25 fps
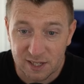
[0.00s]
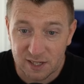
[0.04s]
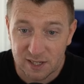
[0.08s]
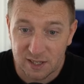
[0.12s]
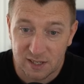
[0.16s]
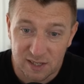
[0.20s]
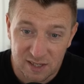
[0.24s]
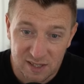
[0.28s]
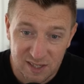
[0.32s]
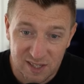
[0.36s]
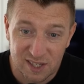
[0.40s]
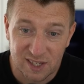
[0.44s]

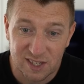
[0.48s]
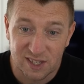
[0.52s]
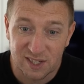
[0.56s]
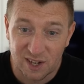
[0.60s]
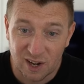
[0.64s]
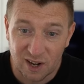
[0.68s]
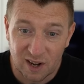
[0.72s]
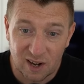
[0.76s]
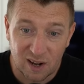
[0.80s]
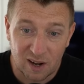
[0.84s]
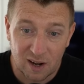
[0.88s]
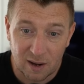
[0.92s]
to
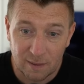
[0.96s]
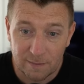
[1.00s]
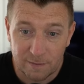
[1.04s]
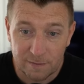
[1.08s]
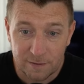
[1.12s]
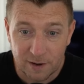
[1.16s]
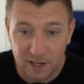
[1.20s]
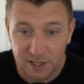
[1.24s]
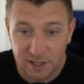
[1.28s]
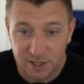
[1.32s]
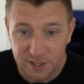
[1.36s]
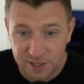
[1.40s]
start up
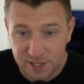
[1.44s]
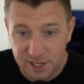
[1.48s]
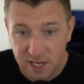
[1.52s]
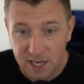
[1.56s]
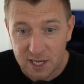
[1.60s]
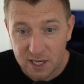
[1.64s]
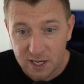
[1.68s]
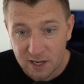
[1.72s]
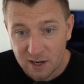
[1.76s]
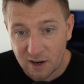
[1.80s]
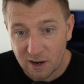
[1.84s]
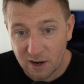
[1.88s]
funds?
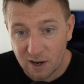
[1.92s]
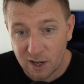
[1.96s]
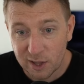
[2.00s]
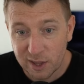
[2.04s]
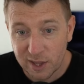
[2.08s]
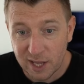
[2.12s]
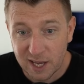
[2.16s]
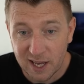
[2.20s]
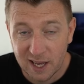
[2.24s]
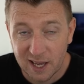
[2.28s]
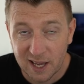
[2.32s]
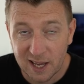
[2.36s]
Are
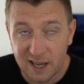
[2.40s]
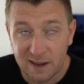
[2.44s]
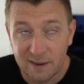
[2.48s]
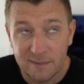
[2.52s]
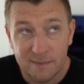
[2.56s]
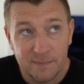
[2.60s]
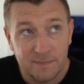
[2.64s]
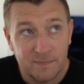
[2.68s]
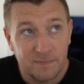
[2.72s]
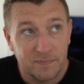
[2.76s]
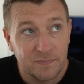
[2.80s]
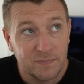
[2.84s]
there,
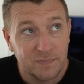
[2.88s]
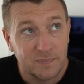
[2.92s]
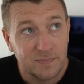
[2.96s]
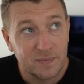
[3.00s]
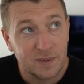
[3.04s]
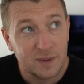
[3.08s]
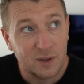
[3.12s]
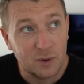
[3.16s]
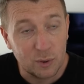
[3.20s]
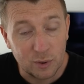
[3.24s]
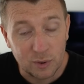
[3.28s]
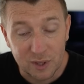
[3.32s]

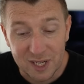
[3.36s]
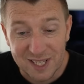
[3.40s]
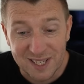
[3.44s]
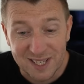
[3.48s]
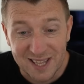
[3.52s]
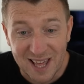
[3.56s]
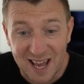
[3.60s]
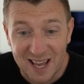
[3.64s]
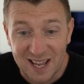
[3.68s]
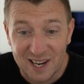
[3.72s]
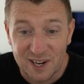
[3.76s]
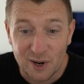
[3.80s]
or is
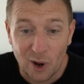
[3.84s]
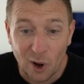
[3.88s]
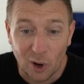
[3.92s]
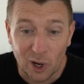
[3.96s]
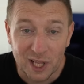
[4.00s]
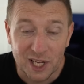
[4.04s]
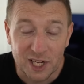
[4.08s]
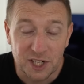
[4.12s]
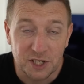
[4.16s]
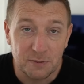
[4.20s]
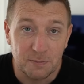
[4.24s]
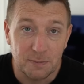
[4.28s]
their
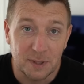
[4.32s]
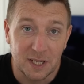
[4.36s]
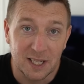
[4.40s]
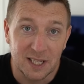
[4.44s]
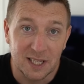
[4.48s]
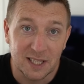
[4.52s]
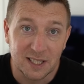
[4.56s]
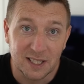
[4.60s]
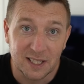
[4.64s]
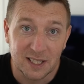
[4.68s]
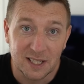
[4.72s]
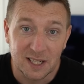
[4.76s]
knowledge
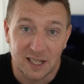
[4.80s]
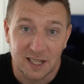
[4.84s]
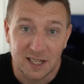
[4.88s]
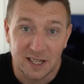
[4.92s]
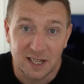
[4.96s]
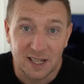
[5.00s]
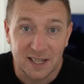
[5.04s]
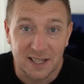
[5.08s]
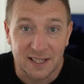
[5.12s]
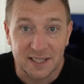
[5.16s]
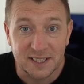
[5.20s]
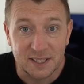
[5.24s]
being
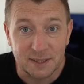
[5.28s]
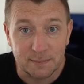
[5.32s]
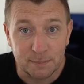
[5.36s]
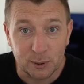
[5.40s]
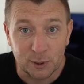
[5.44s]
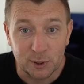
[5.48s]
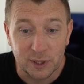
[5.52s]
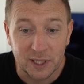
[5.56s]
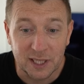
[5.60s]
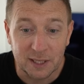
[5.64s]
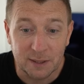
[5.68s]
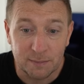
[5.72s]

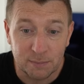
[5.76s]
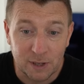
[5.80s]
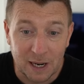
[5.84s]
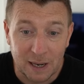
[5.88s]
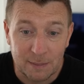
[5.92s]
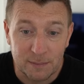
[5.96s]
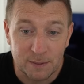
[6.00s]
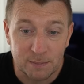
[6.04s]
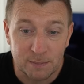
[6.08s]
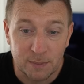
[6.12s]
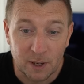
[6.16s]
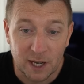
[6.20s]
exploited
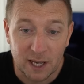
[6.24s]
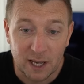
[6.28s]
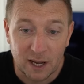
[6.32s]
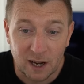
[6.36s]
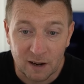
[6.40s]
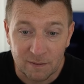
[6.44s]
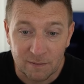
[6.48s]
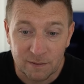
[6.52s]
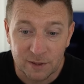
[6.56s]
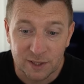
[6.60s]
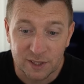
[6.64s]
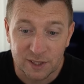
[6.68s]
perhaps by
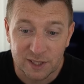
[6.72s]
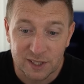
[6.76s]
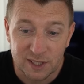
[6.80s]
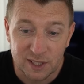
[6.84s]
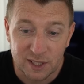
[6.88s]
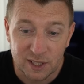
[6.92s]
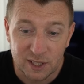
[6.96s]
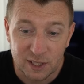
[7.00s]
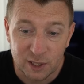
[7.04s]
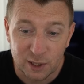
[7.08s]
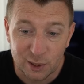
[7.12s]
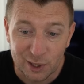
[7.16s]
others
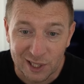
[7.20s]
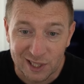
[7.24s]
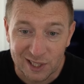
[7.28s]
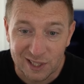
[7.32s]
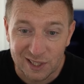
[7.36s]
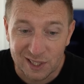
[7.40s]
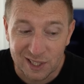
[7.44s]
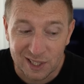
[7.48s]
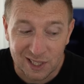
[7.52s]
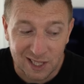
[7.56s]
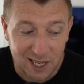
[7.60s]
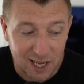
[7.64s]
that are
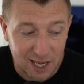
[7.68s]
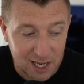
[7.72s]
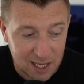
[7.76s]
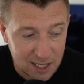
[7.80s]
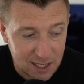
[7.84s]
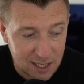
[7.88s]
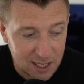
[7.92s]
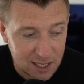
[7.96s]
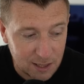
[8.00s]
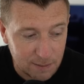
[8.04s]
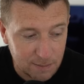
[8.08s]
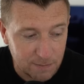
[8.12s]
looking to get a
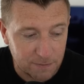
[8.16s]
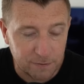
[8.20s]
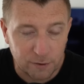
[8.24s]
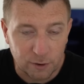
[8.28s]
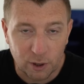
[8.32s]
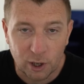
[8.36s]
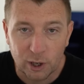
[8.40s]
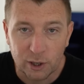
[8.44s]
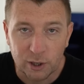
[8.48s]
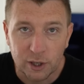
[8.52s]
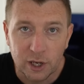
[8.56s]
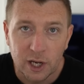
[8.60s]

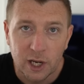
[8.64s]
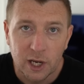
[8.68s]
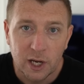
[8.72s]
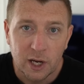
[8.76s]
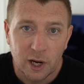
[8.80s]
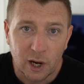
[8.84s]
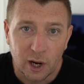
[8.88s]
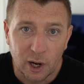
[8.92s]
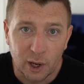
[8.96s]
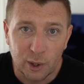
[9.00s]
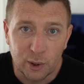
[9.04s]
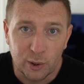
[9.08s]
leapfrog
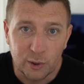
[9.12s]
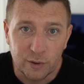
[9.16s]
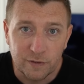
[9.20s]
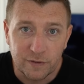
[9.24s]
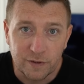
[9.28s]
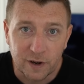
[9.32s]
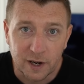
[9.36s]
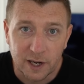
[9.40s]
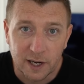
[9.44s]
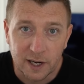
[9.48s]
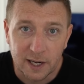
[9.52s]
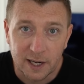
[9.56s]

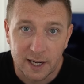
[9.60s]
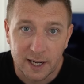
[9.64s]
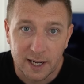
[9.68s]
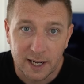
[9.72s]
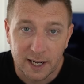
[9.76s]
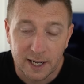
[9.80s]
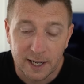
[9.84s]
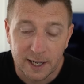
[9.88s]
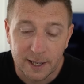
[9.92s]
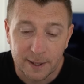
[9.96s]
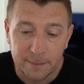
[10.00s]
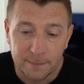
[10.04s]
over
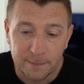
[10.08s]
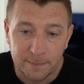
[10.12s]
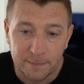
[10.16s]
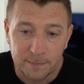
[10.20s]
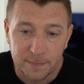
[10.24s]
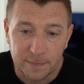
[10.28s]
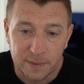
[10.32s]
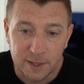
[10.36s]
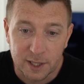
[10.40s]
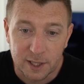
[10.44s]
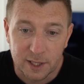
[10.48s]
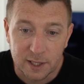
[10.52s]

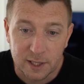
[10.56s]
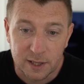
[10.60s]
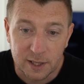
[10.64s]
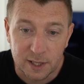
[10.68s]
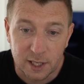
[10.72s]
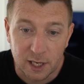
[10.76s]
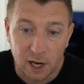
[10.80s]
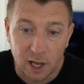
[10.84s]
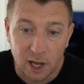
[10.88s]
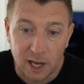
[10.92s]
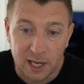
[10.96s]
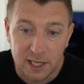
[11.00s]

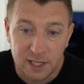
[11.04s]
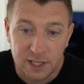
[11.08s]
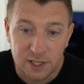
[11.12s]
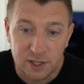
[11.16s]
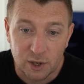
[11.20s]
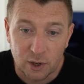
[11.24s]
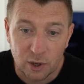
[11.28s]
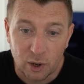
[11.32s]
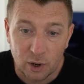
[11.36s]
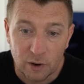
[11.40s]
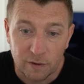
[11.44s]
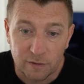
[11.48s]
the likes
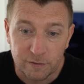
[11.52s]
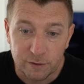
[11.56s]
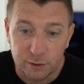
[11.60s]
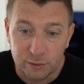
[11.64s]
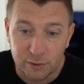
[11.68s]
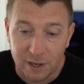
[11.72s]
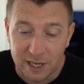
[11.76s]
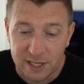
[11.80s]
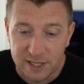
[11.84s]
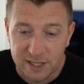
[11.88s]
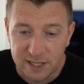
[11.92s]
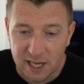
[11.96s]
of
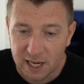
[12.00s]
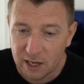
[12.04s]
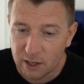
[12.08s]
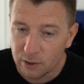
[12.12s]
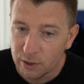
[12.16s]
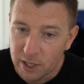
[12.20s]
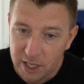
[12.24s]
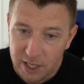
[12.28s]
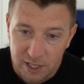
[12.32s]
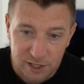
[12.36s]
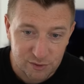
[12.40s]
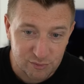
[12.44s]

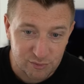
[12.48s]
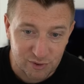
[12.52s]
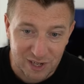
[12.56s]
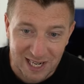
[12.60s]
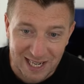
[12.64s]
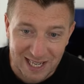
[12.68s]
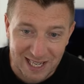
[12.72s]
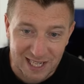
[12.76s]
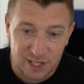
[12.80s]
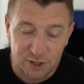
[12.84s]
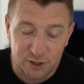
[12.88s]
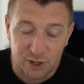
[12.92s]
Grayscale? It's
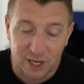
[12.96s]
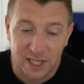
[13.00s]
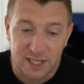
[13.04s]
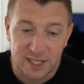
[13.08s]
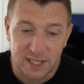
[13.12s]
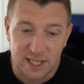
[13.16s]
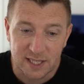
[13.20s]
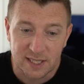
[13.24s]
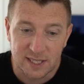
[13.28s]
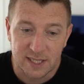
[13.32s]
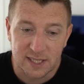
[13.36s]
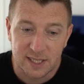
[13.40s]
really
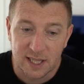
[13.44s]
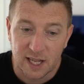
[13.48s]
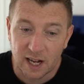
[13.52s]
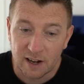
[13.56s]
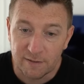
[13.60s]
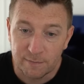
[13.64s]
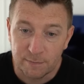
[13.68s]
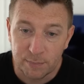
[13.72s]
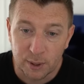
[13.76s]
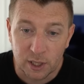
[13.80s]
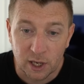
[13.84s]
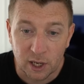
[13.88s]
interesting
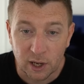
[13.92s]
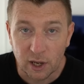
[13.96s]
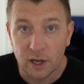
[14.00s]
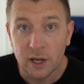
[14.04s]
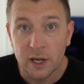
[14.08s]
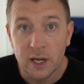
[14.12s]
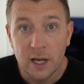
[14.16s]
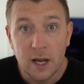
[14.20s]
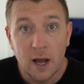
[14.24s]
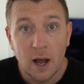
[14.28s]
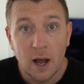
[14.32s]
stuff. But look,